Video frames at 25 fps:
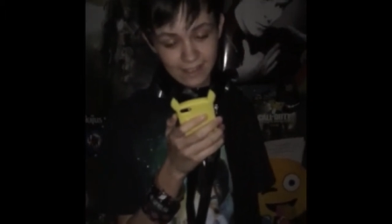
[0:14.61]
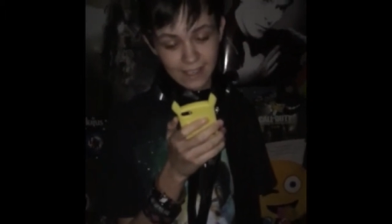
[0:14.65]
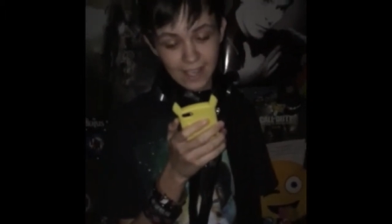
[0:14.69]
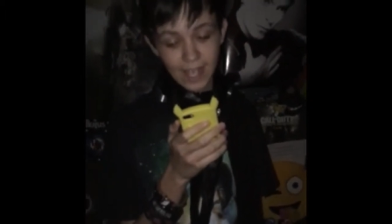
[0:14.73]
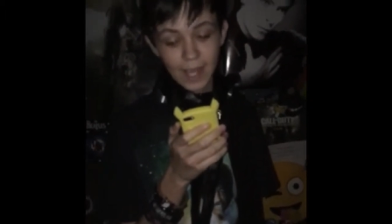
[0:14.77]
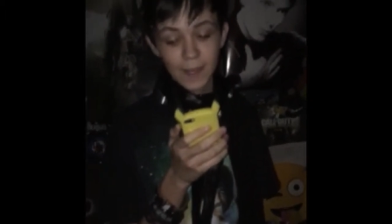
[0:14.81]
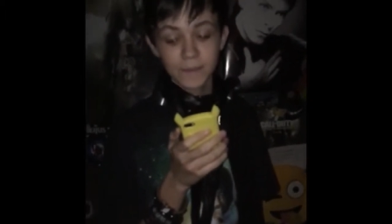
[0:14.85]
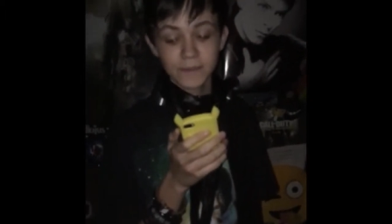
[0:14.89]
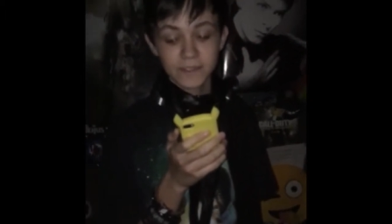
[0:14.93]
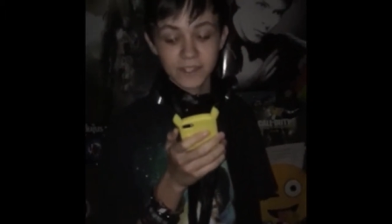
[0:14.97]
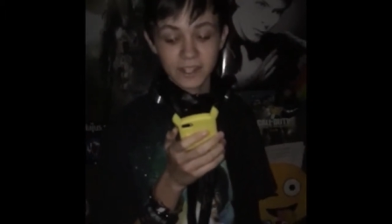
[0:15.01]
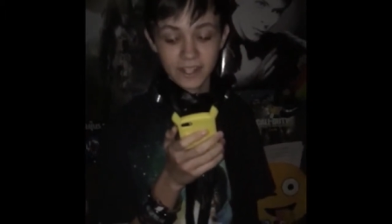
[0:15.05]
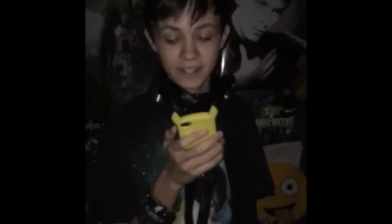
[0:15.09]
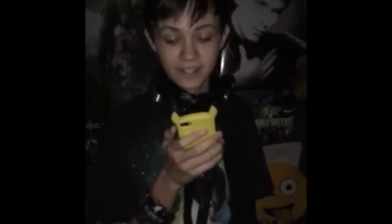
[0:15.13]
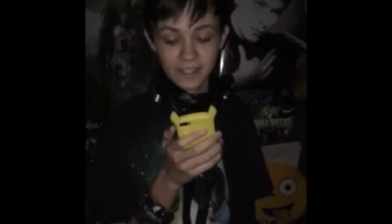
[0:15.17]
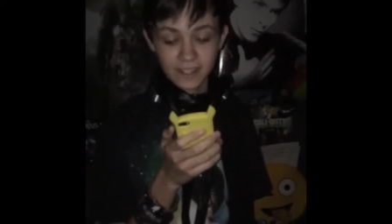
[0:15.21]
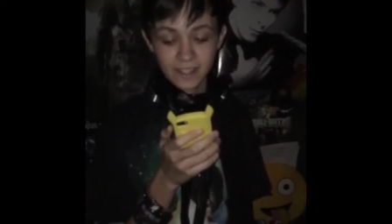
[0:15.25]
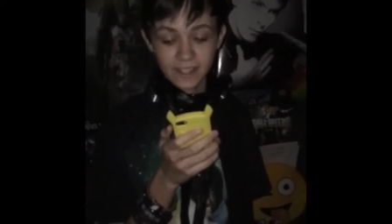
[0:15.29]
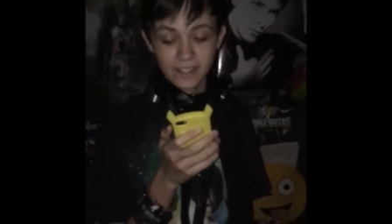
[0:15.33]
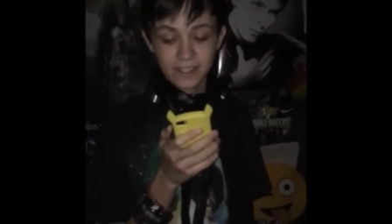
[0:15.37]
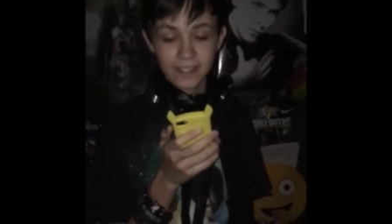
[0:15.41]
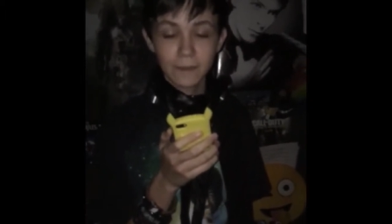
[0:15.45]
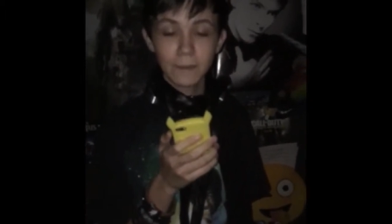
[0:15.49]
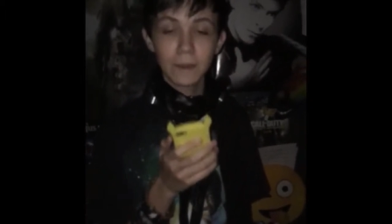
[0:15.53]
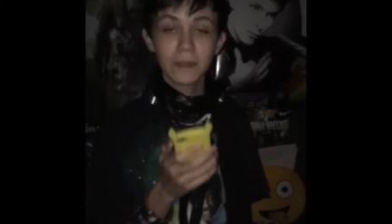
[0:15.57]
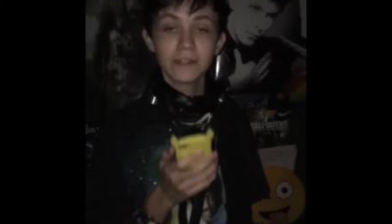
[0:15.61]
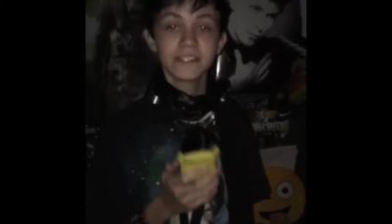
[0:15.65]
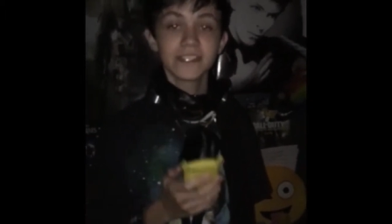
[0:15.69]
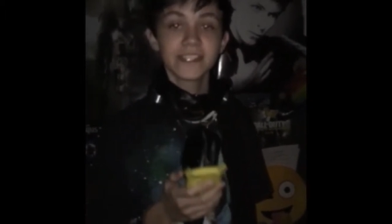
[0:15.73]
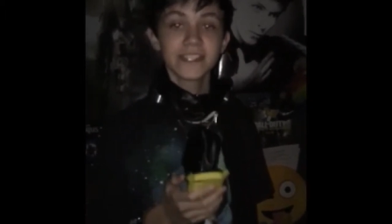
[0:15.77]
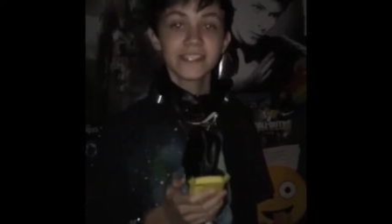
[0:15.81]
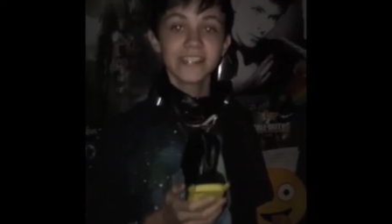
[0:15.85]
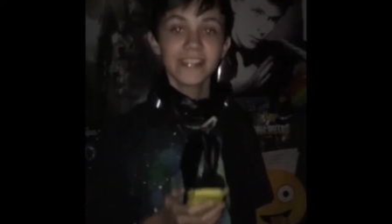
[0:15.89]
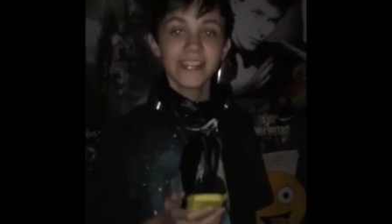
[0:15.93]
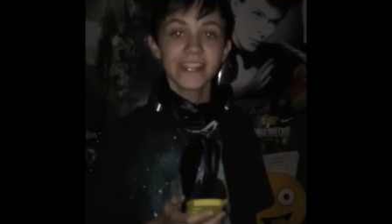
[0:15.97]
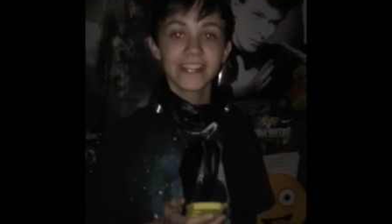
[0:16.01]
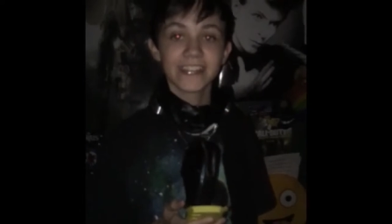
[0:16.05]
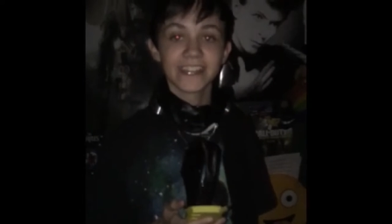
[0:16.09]
I'm starting the most
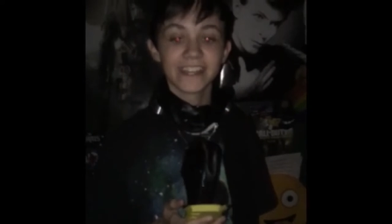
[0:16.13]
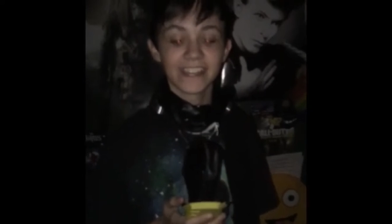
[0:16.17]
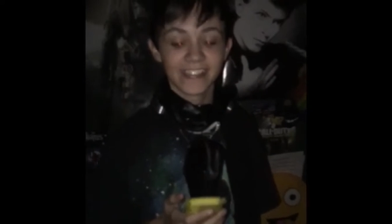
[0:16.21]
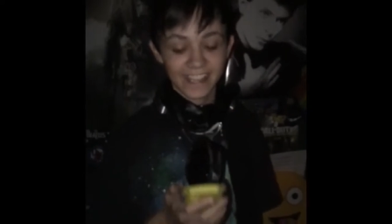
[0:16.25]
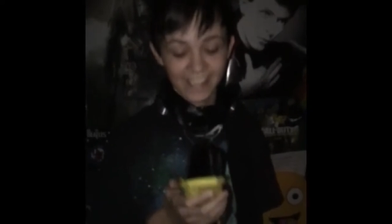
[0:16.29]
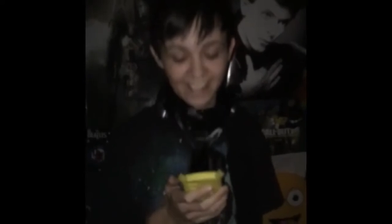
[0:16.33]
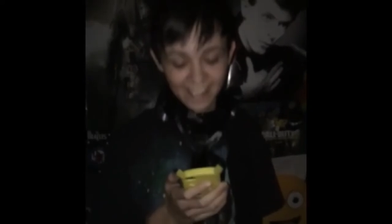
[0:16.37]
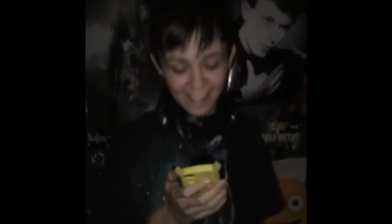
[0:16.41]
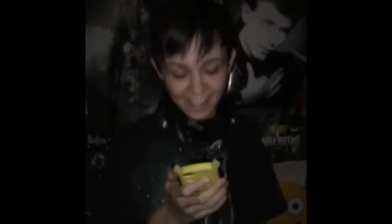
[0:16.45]
exciting